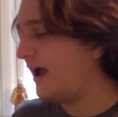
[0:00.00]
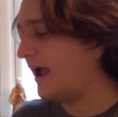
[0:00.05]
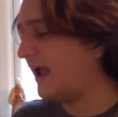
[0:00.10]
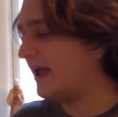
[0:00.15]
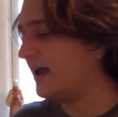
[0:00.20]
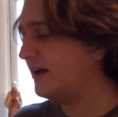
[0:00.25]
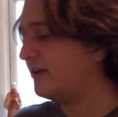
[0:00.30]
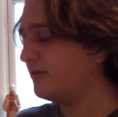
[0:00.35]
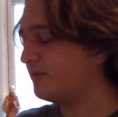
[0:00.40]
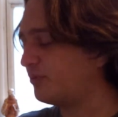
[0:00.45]

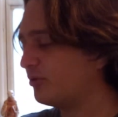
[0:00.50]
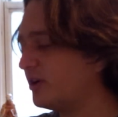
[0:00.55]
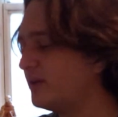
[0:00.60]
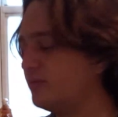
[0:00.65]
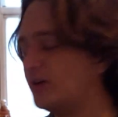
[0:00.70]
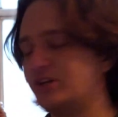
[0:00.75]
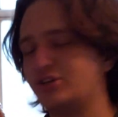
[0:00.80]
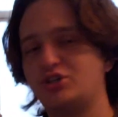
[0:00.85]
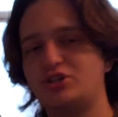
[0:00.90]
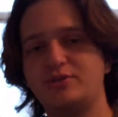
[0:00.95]
And pretty
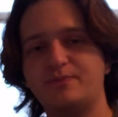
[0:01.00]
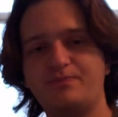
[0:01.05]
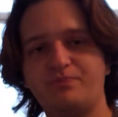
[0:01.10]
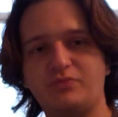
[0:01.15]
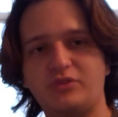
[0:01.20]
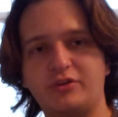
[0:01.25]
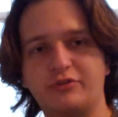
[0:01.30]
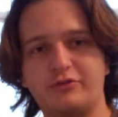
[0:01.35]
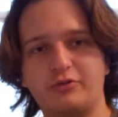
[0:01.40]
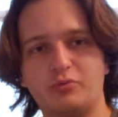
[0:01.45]
much,
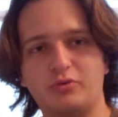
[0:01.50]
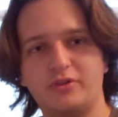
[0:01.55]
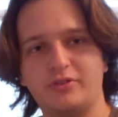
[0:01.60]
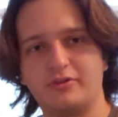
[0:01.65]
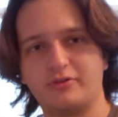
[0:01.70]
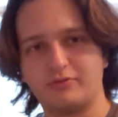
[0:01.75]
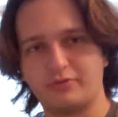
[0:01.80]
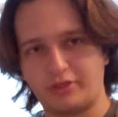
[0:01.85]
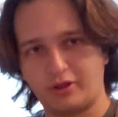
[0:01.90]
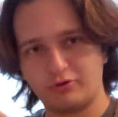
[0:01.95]
so
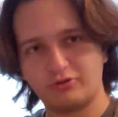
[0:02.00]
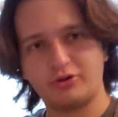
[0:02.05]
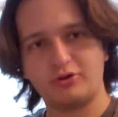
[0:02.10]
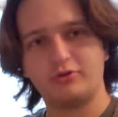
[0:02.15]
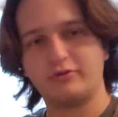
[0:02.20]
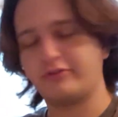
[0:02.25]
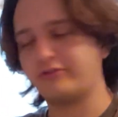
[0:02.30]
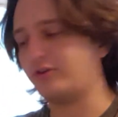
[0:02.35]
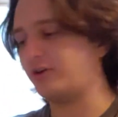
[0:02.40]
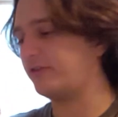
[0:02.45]
when their
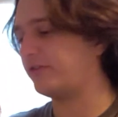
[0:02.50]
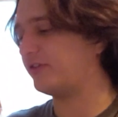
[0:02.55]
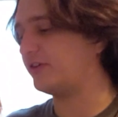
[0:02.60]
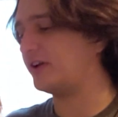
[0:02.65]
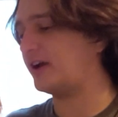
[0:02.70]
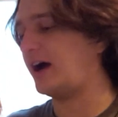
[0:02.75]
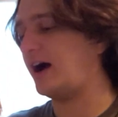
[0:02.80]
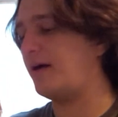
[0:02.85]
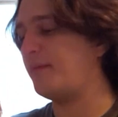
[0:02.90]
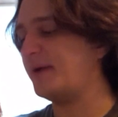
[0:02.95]
turn starts in
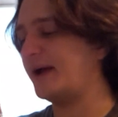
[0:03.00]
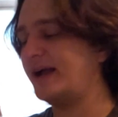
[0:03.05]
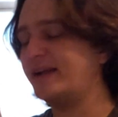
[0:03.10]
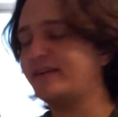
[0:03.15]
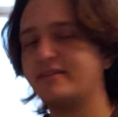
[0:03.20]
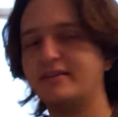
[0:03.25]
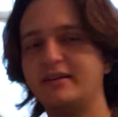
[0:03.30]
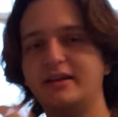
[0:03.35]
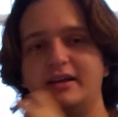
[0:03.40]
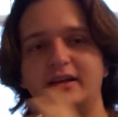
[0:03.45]

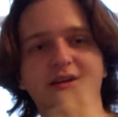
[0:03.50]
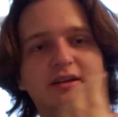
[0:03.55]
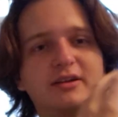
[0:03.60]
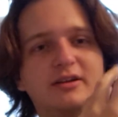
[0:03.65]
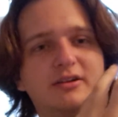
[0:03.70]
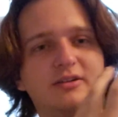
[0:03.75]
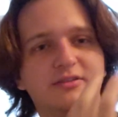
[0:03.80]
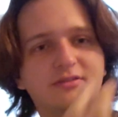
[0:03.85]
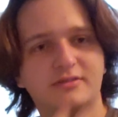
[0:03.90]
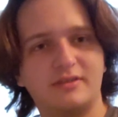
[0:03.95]
combat,
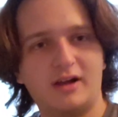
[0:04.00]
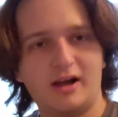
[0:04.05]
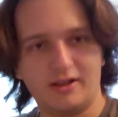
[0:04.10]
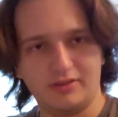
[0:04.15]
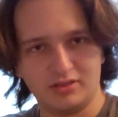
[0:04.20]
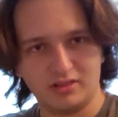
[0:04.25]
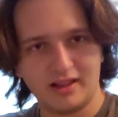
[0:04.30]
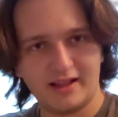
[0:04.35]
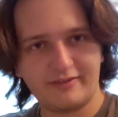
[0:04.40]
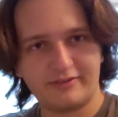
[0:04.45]

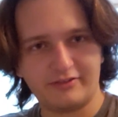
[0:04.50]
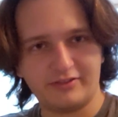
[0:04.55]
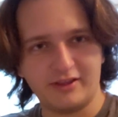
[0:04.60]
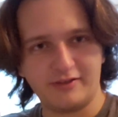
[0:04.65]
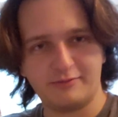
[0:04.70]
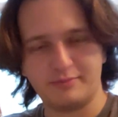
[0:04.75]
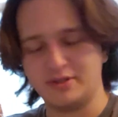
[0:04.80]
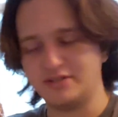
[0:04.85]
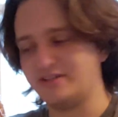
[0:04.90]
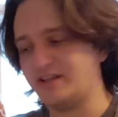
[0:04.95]
unless
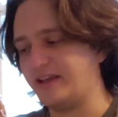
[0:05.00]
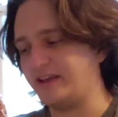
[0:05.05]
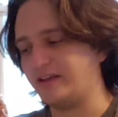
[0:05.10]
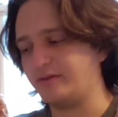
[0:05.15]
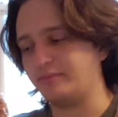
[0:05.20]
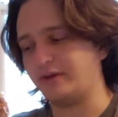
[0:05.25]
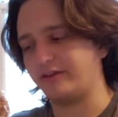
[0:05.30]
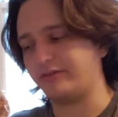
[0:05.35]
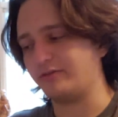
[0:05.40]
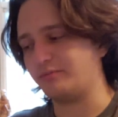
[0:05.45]
they've been taken
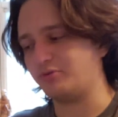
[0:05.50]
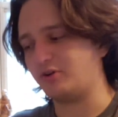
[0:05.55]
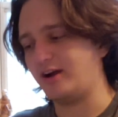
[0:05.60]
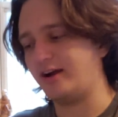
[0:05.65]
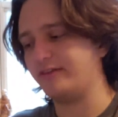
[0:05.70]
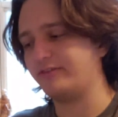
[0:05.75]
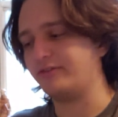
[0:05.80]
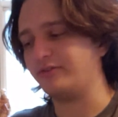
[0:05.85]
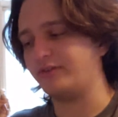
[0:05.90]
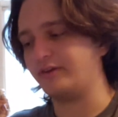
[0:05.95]
by
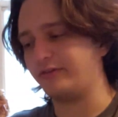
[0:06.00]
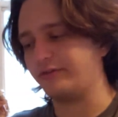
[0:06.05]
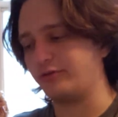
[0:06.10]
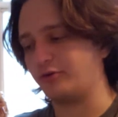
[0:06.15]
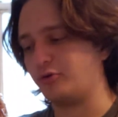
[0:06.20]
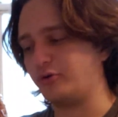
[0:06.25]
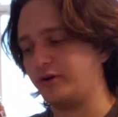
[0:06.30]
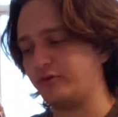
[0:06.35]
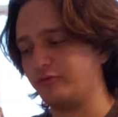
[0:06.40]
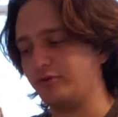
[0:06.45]
surprise and things are
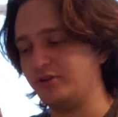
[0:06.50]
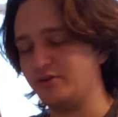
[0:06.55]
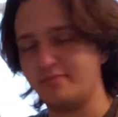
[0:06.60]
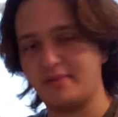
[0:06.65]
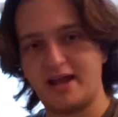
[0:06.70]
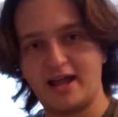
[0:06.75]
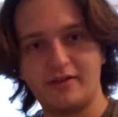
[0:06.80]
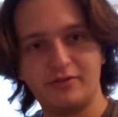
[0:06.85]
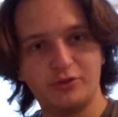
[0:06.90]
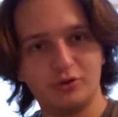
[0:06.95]
going really
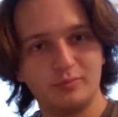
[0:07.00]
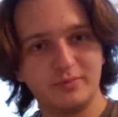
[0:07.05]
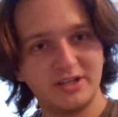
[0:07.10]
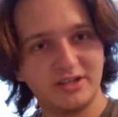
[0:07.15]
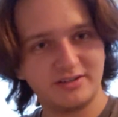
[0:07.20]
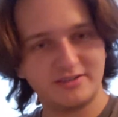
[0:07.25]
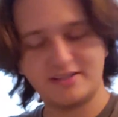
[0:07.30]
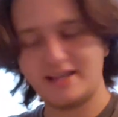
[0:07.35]
bad, they'll be in